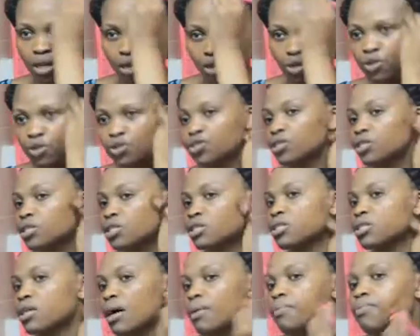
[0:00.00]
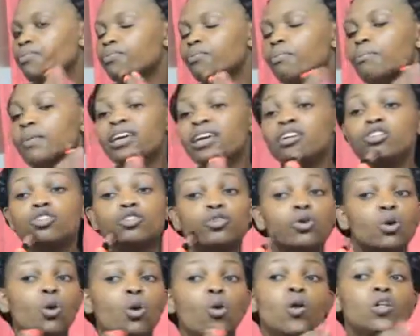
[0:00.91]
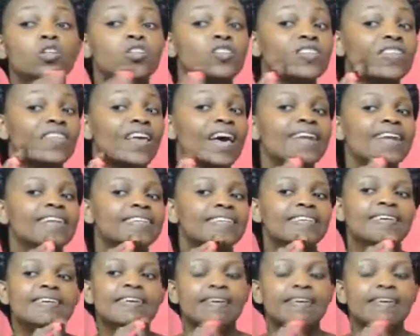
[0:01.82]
to just make sure also that